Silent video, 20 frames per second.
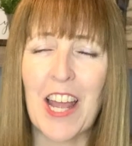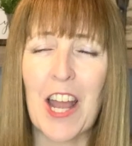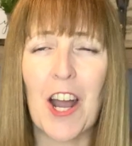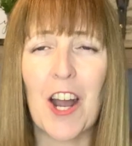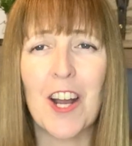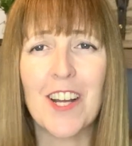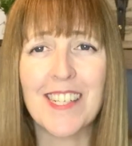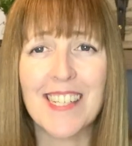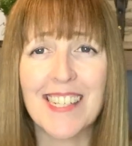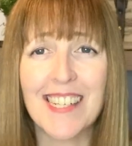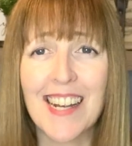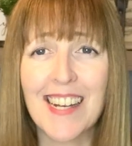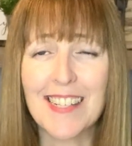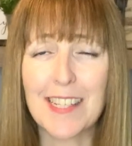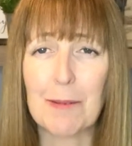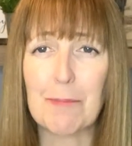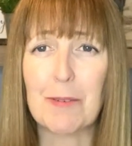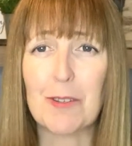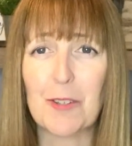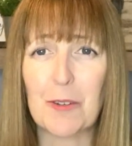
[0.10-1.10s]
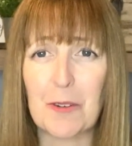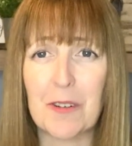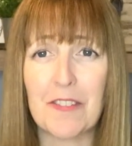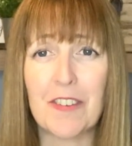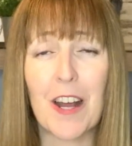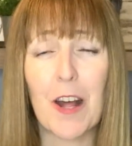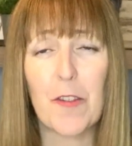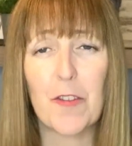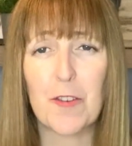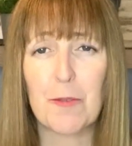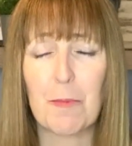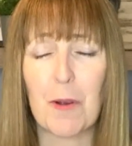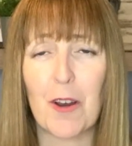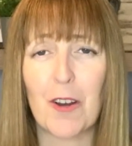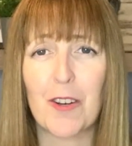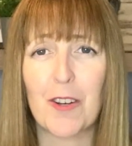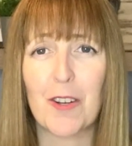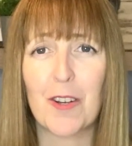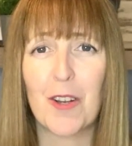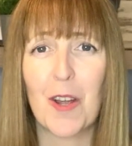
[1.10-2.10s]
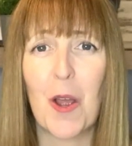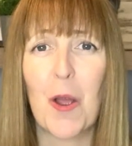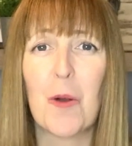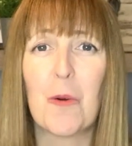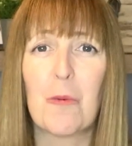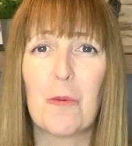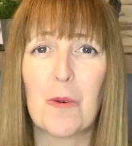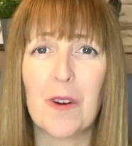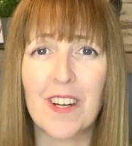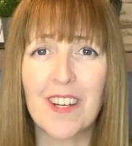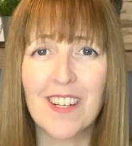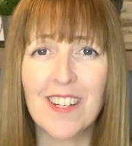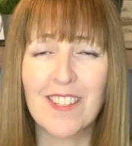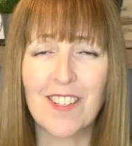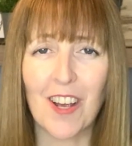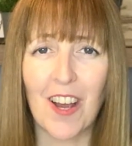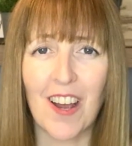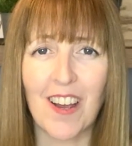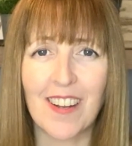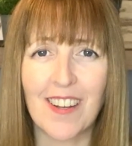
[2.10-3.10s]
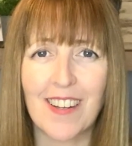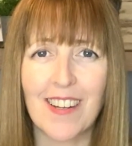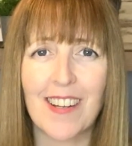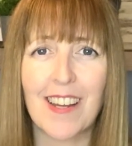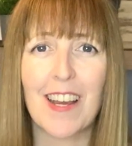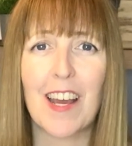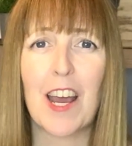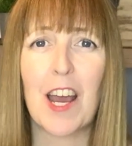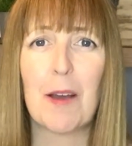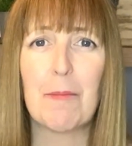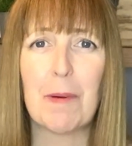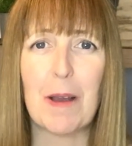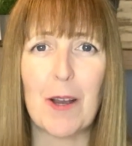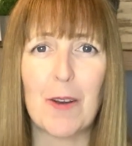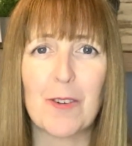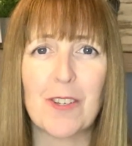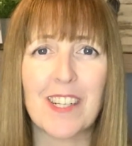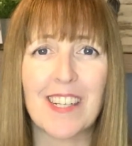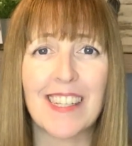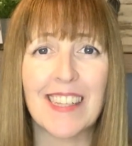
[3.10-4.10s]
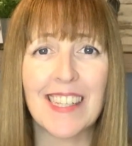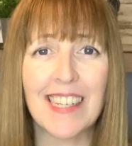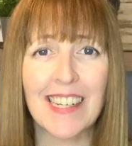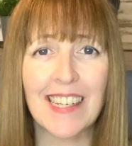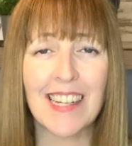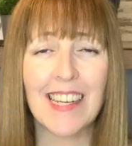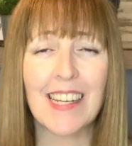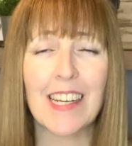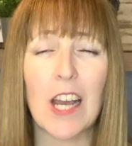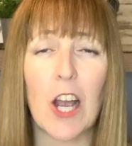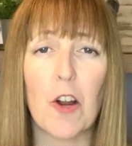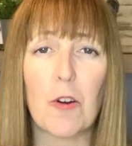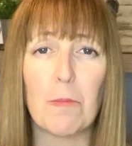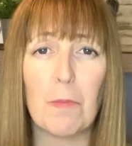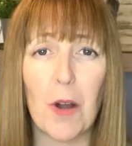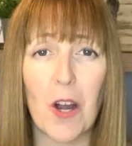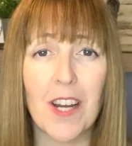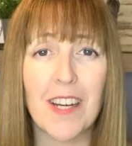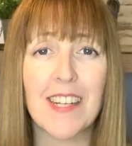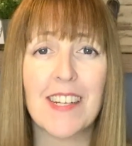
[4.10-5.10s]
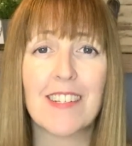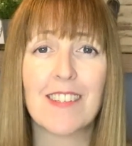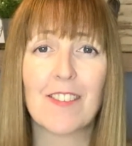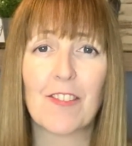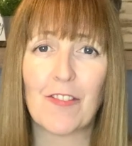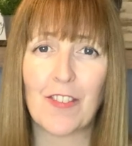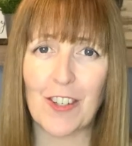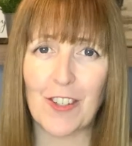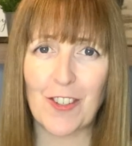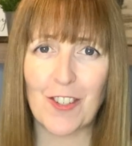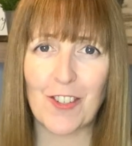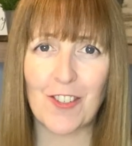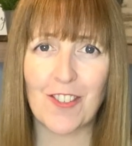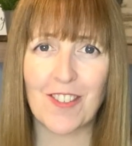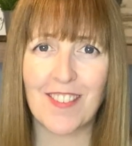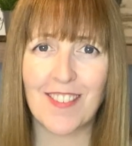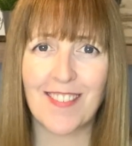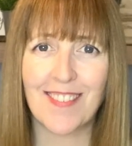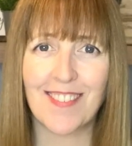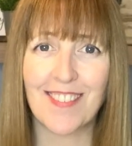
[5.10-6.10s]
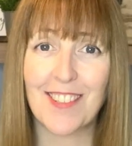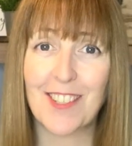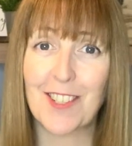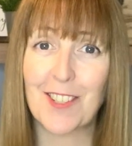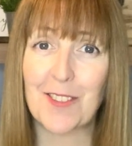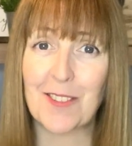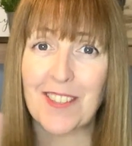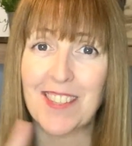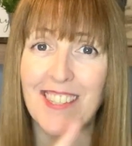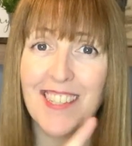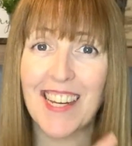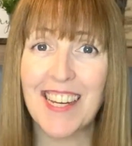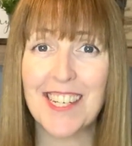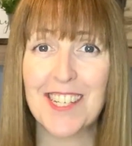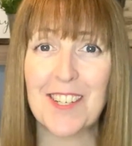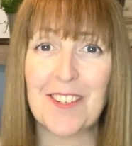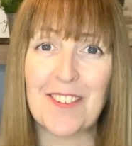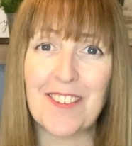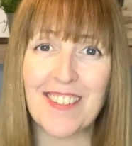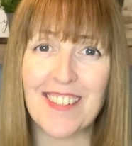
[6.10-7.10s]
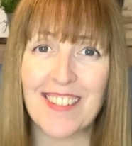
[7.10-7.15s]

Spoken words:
On today's episode of Health Spark, we're going to talk about cleaning our body's filters. So stay tuned.